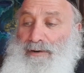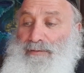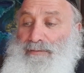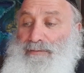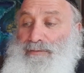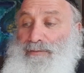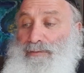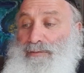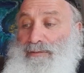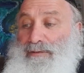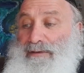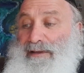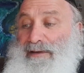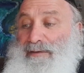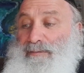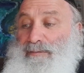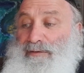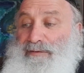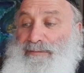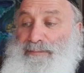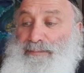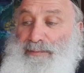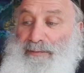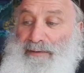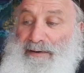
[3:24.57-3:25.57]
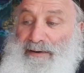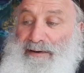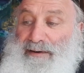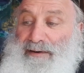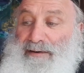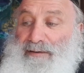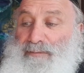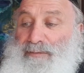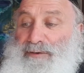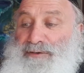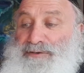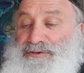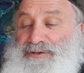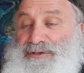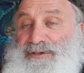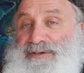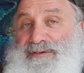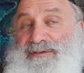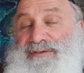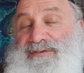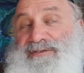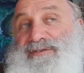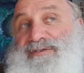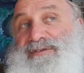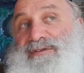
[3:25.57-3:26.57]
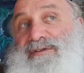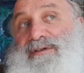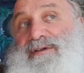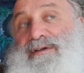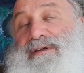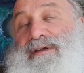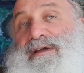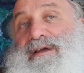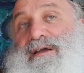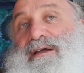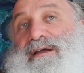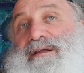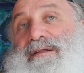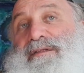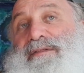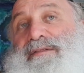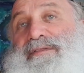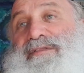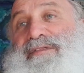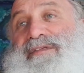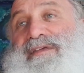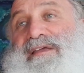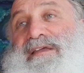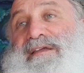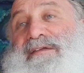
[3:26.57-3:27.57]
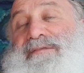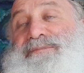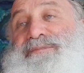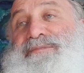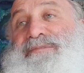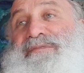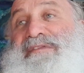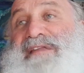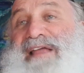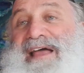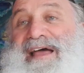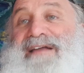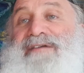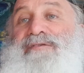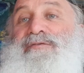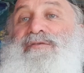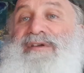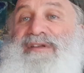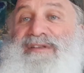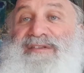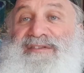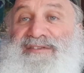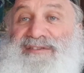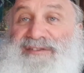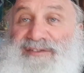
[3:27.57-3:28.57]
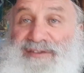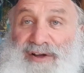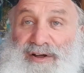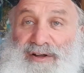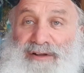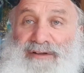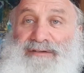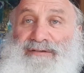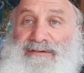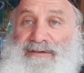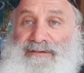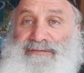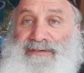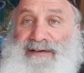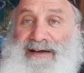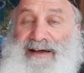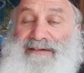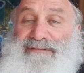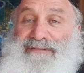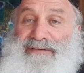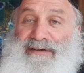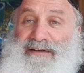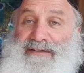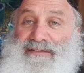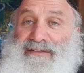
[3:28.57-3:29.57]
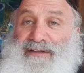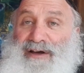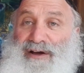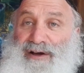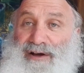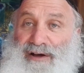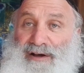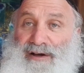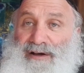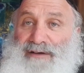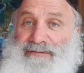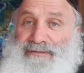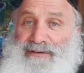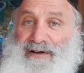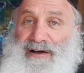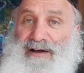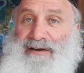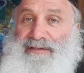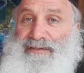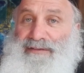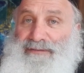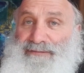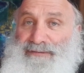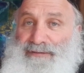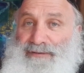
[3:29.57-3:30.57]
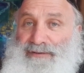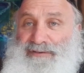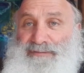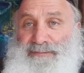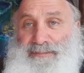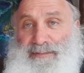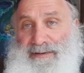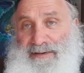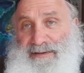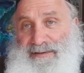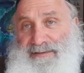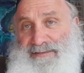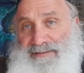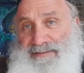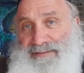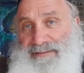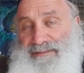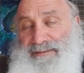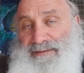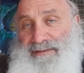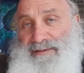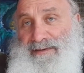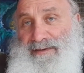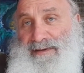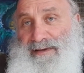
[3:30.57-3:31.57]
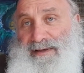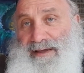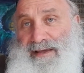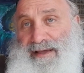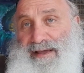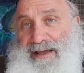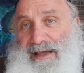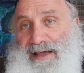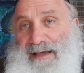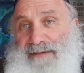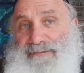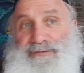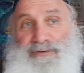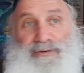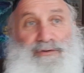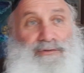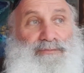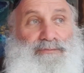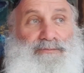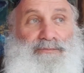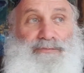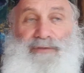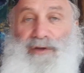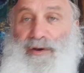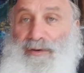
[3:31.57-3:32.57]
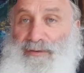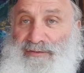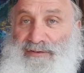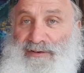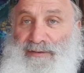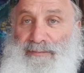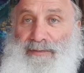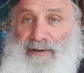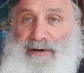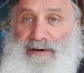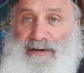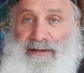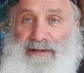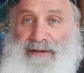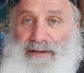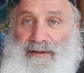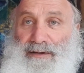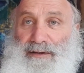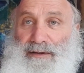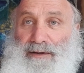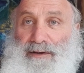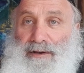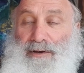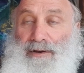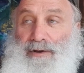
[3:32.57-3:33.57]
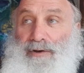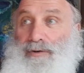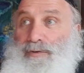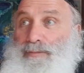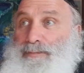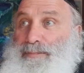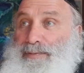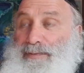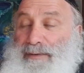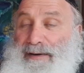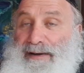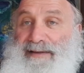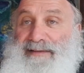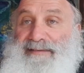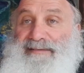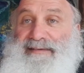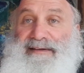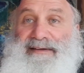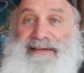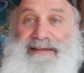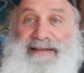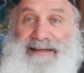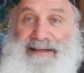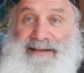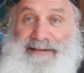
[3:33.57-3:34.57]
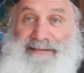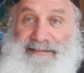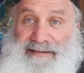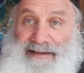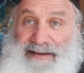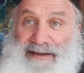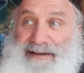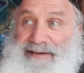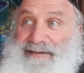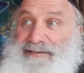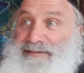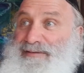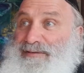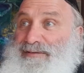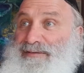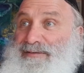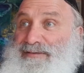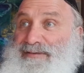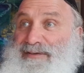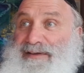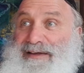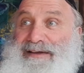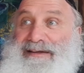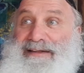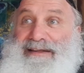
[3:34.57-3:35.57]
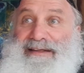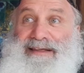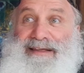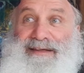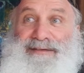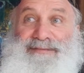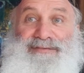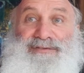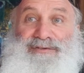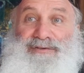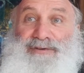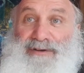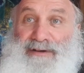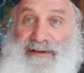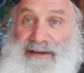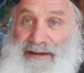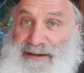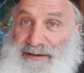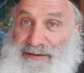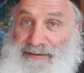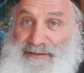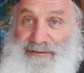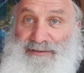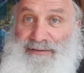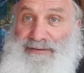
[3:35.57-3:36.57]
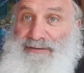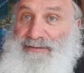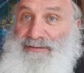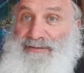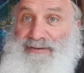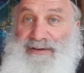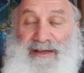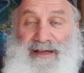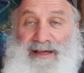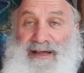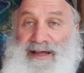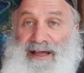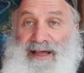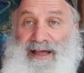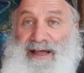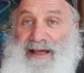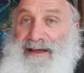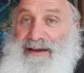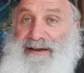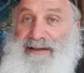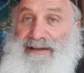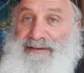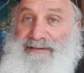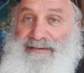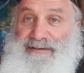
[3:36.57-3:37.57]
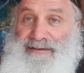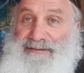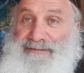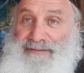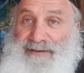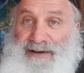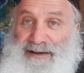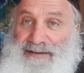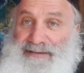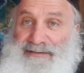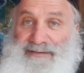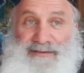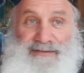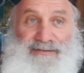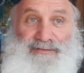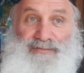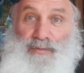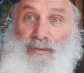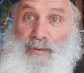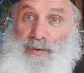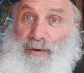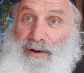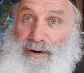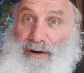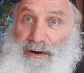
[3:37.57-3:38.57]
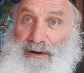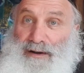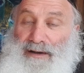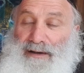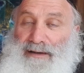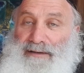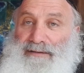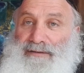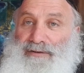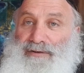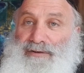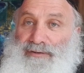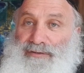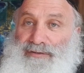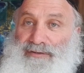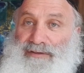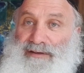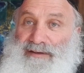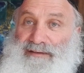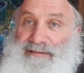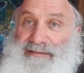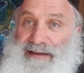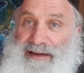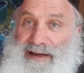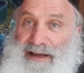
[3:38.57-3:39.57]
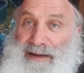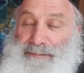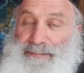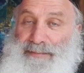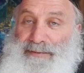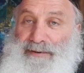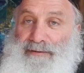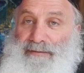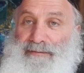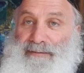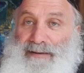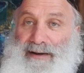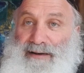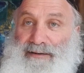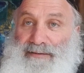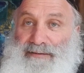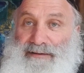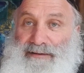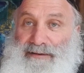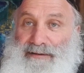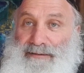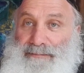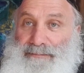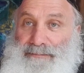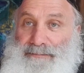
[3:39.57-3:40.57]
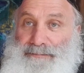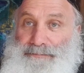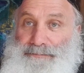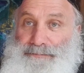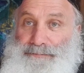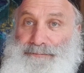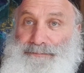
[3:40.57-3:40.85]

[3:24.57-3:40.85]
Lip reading: Ruling with prayer, which is the net result of having the awe of God in the first place. If you know somebody who prays and he gets answers and he gives good answers and his advices work and good things happen around him,